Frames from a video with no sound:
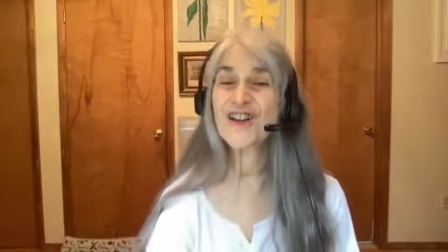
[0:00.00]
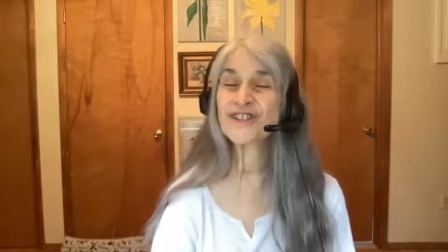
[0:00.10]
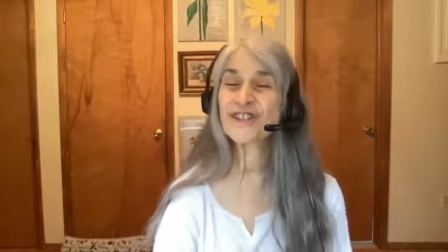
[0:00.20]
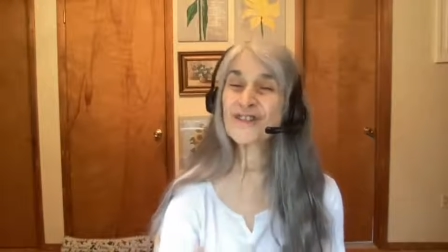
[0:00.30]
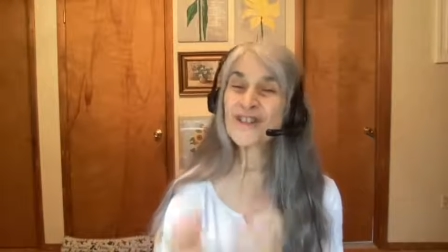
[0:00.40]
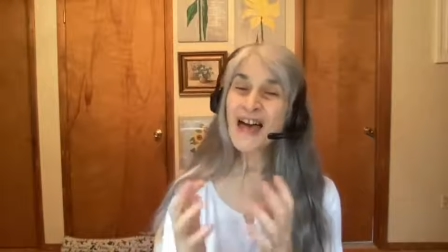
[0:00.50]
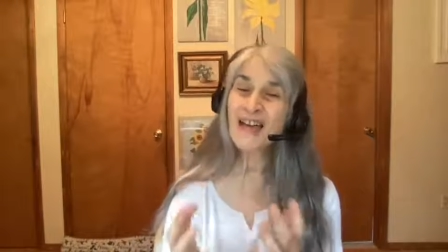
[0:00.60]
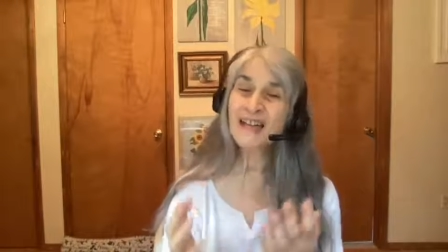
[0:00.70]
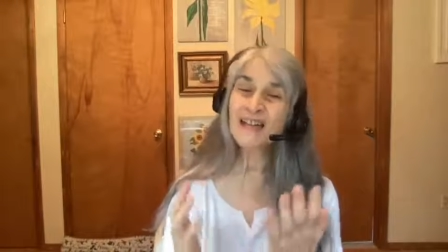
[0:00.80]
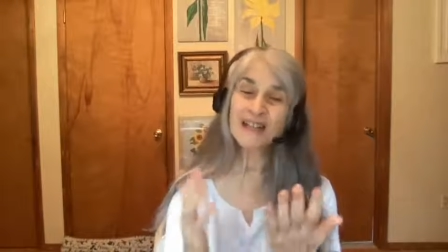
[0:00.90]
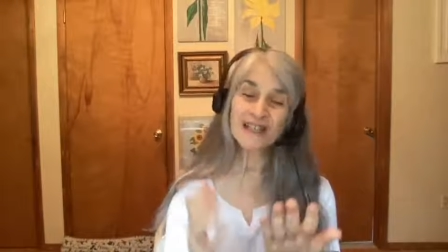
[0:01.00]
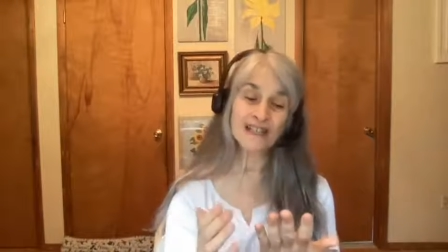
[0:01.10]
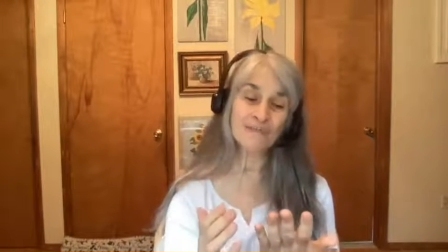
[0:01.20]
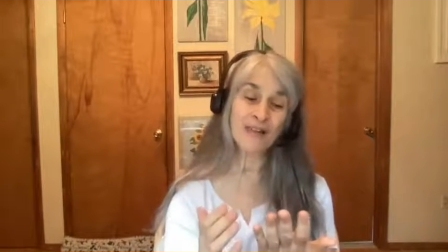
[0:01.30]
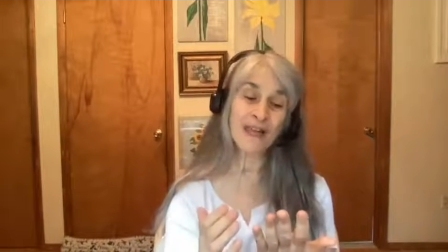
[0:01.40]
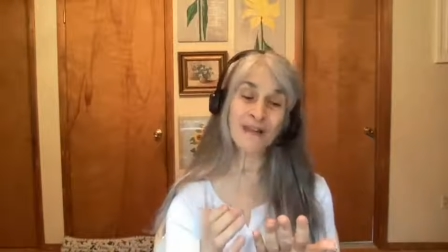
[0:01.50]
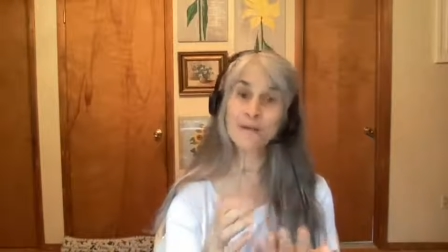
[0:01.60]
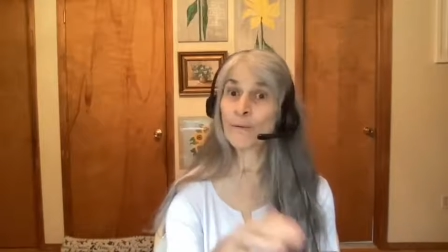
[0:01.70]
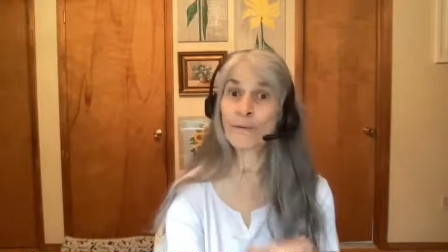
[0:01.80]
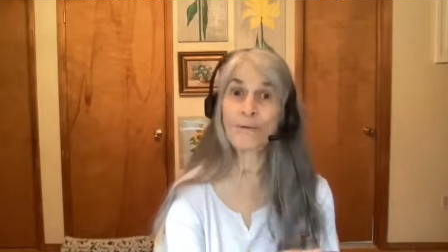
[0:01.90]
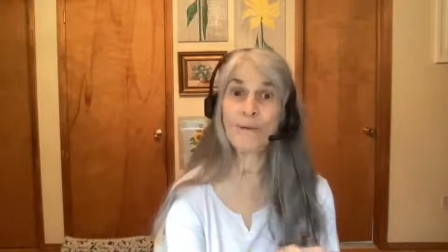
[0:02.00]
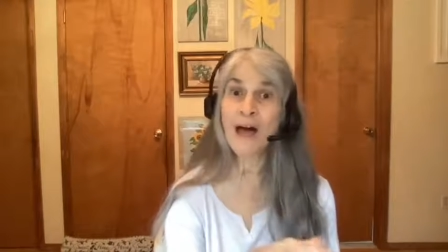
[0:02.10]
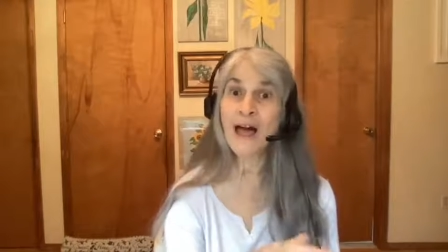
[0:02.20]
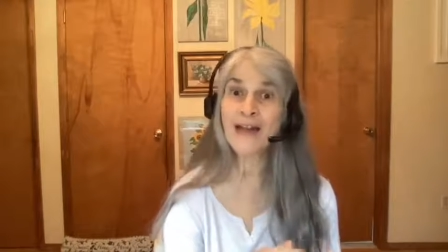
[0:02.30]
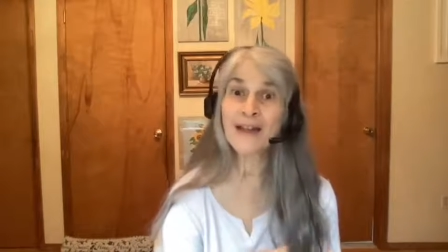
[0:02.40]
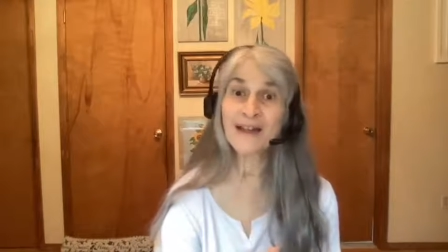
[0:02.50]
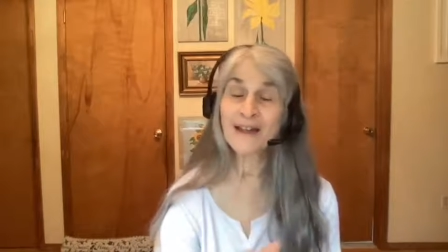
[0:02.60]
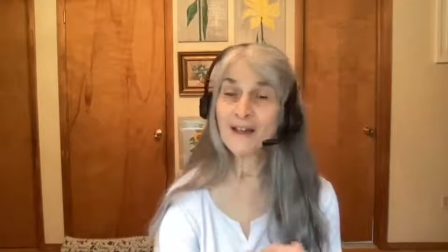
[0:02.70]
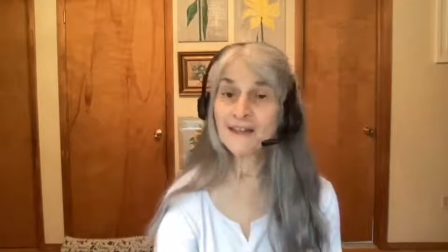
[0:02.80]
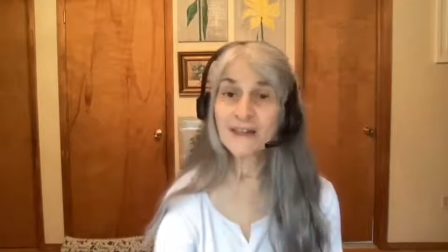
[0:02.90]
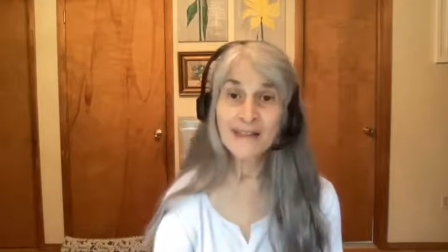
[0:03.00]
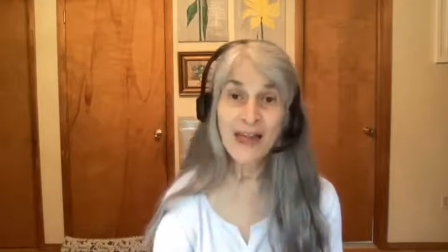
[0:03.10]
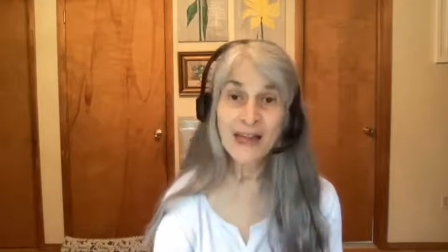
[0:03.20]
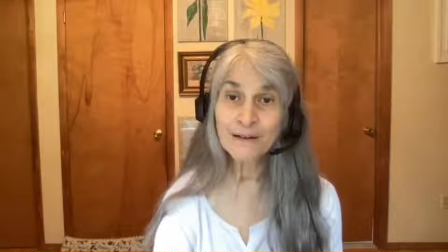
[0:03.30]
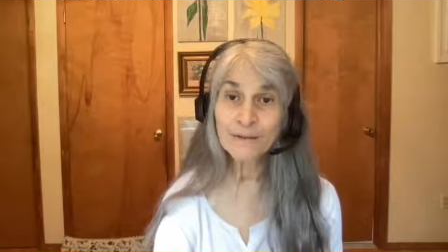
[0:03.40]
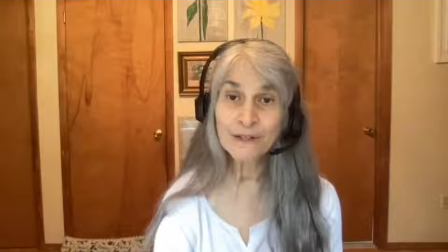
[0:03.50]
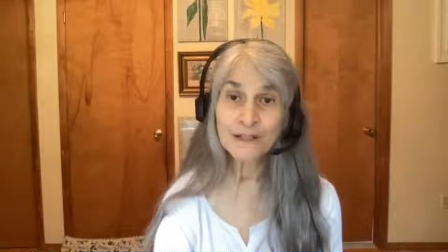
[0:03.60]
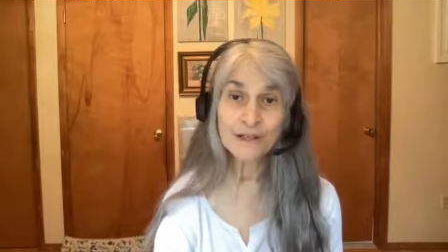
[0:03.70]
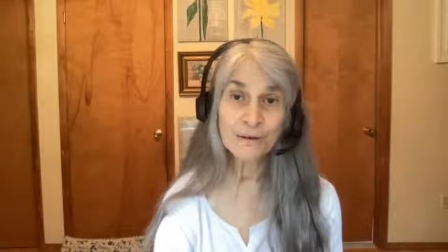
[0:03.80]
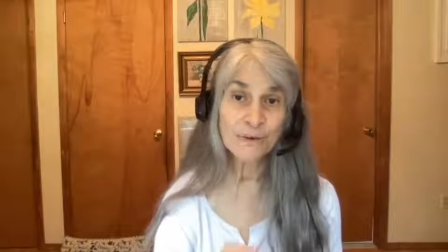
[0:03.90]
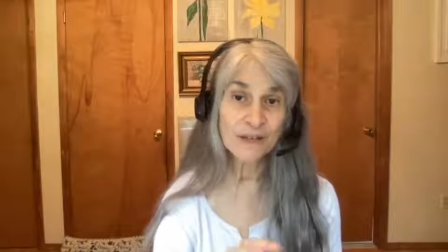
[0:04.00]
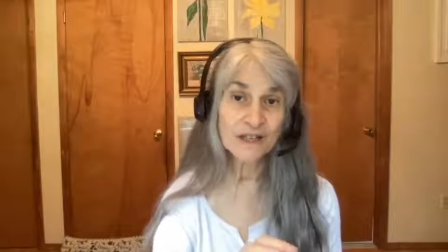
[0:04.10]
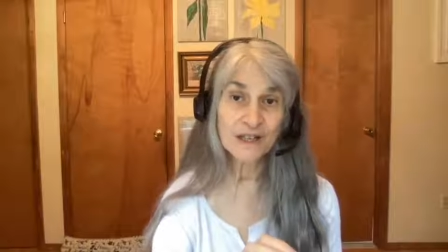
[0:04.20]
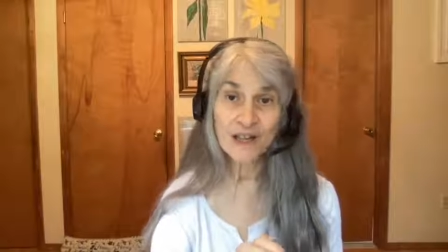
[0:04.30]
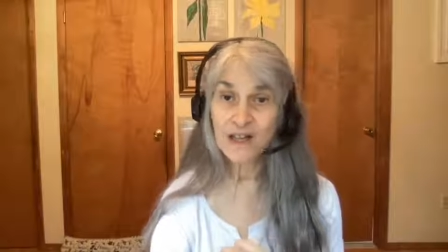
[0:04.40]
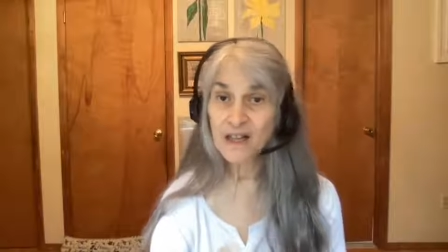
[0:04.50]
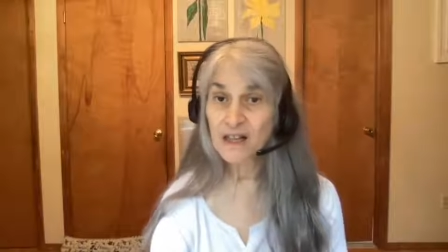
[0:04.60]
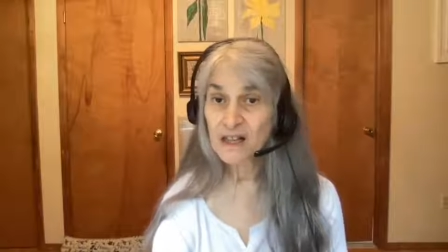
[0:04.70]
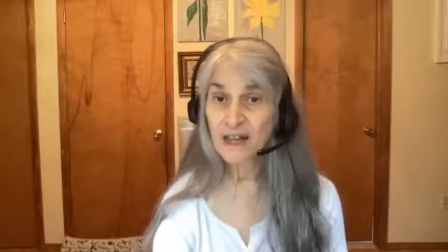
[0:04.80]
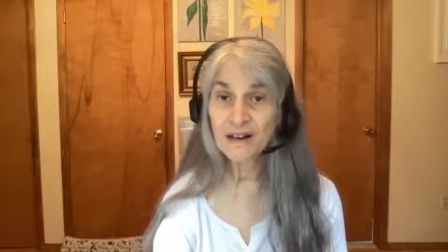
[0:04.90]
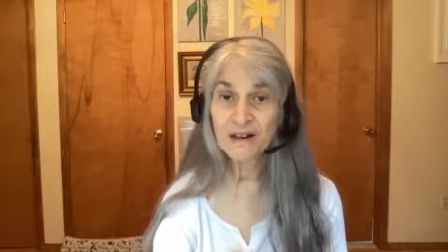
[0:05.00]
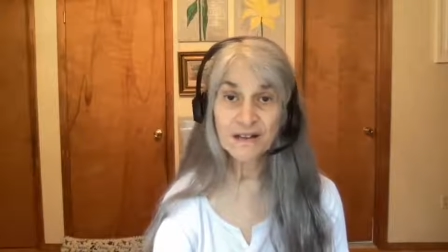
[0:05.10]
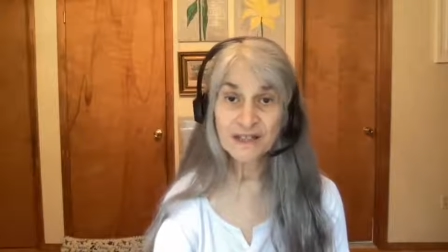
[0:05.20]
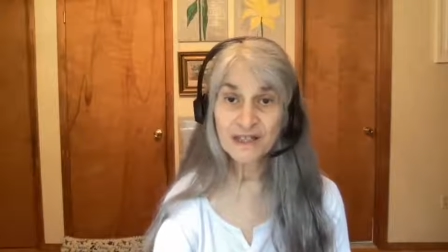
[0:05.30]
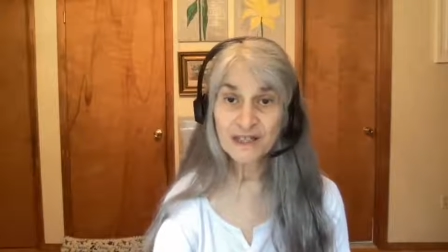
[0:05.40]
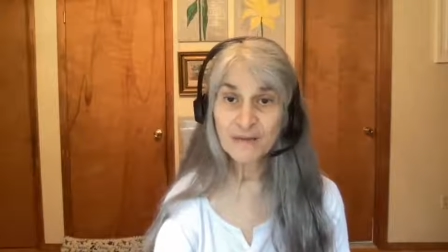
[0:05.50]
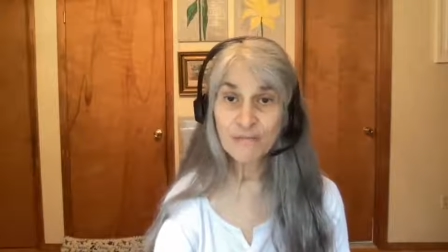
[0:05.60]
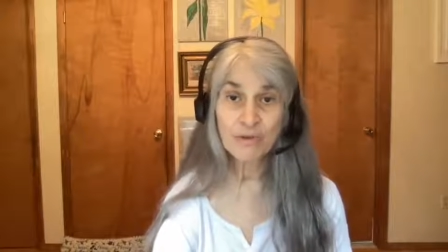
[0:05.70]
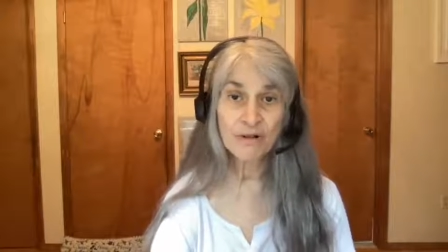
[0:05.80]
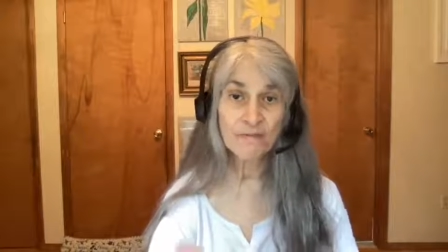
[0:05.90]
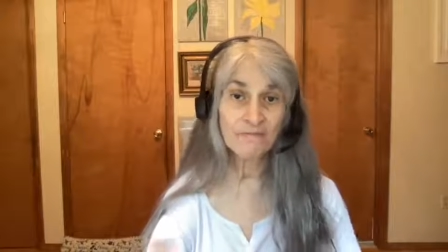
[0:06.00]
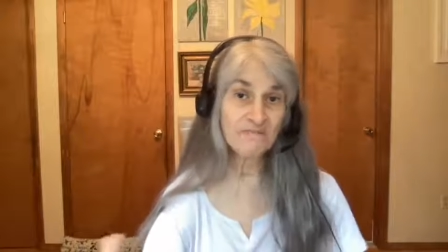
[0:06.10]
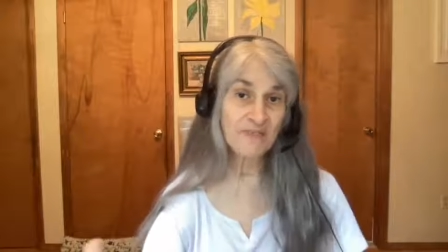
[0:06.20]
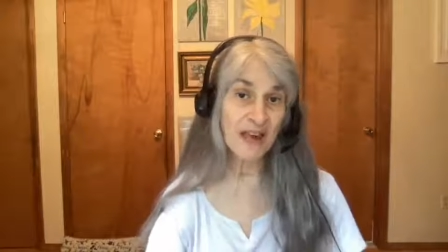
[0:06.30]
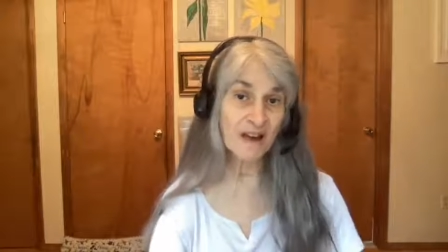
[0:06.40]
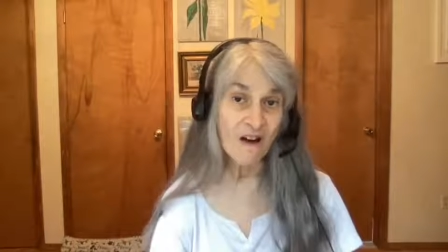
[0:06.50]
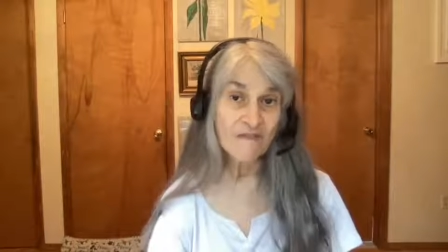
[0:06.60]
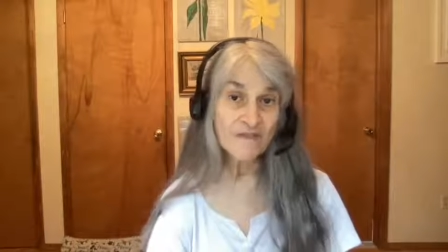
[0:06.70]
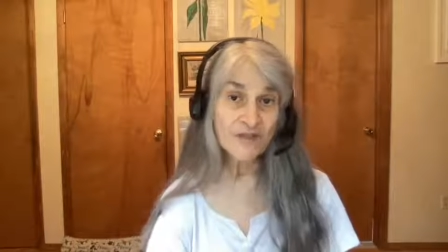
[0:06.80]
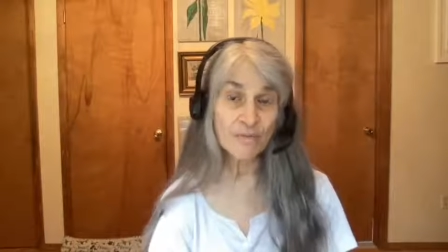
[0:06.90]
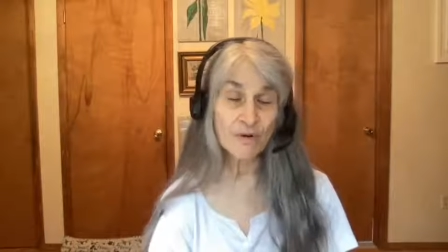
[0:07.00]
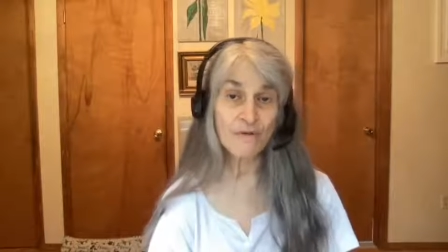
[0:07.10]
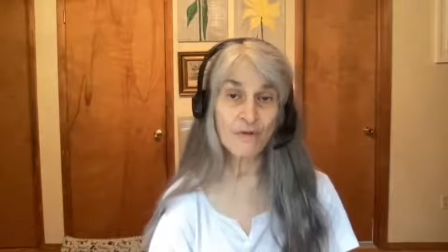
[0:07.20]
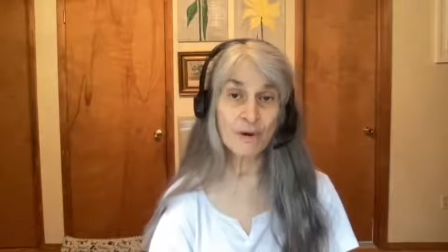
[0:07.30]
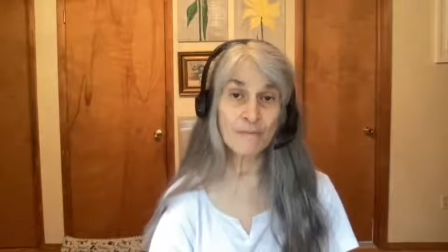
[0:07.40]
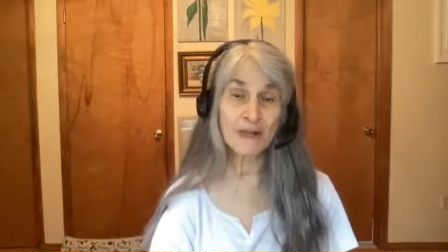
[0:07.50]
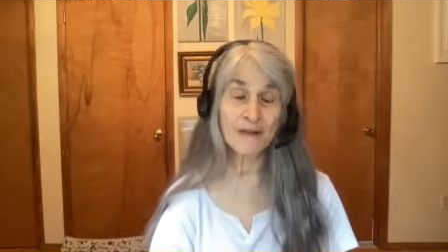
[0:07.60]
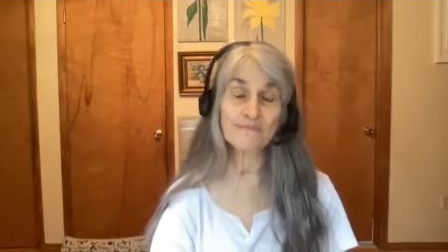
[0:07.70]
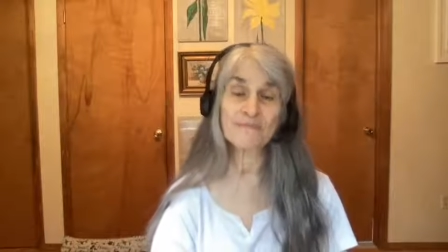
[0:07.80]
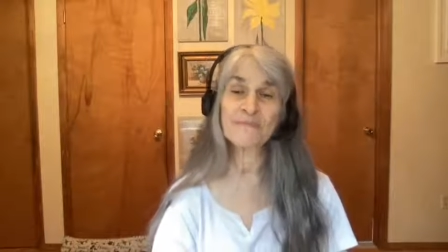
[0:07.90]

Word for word: So that explained why the language was clear, simple, and comfortable for me.